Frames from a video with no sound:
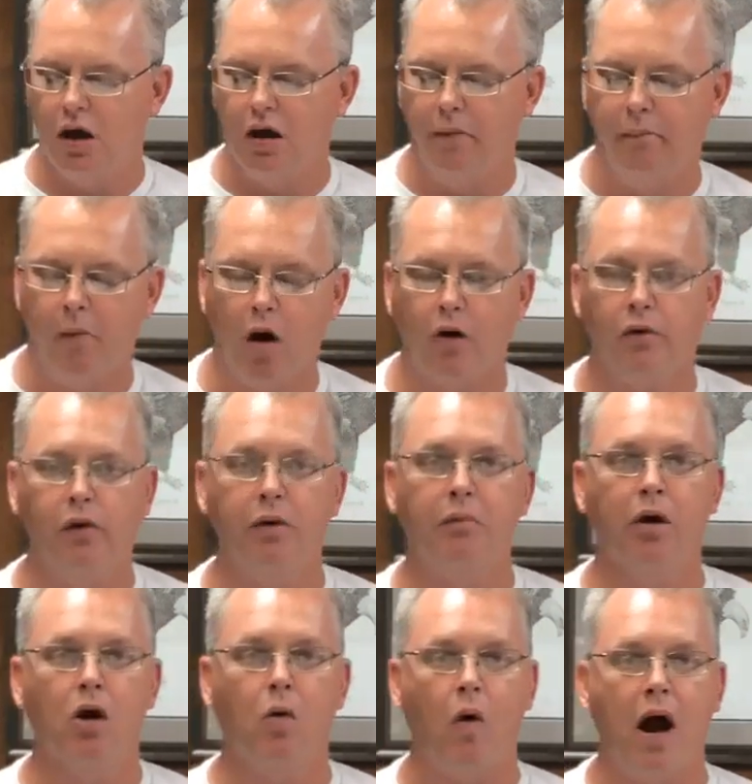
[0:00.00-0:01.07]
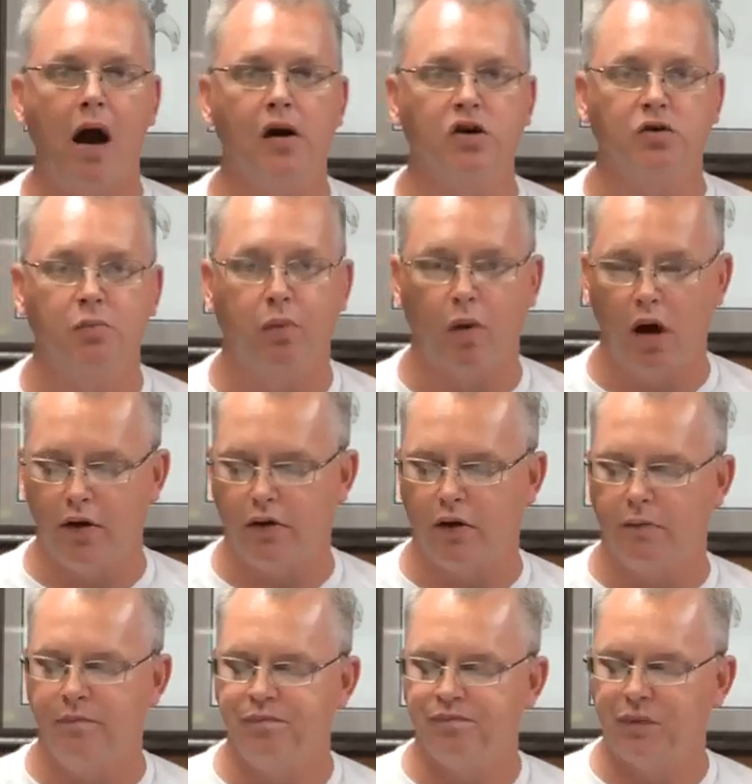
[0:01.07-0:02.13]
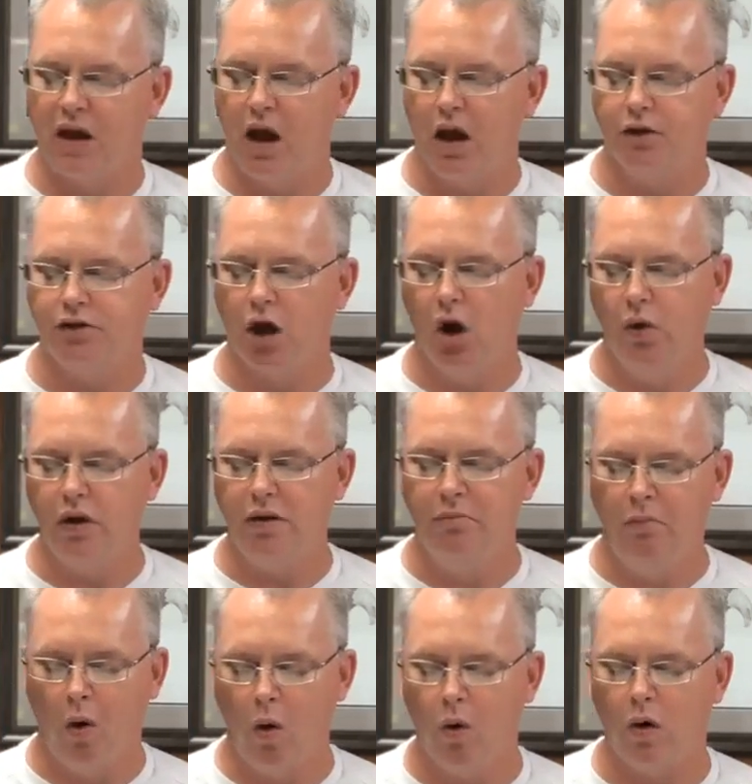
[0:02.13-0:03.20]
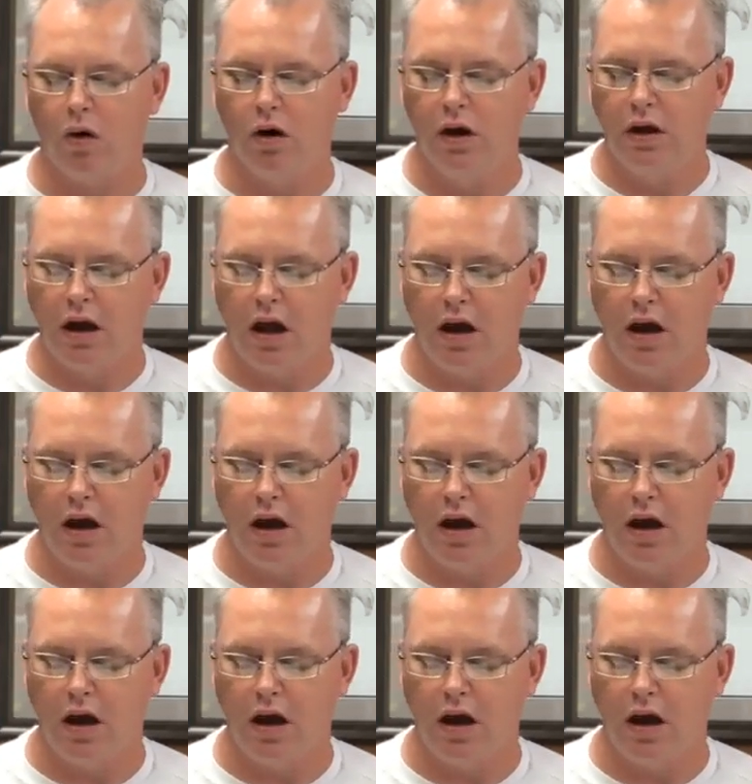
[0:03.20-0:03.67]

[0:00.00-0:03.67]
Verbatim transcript: Uh, Margaret McGuire's brother, uh, Tony Moore,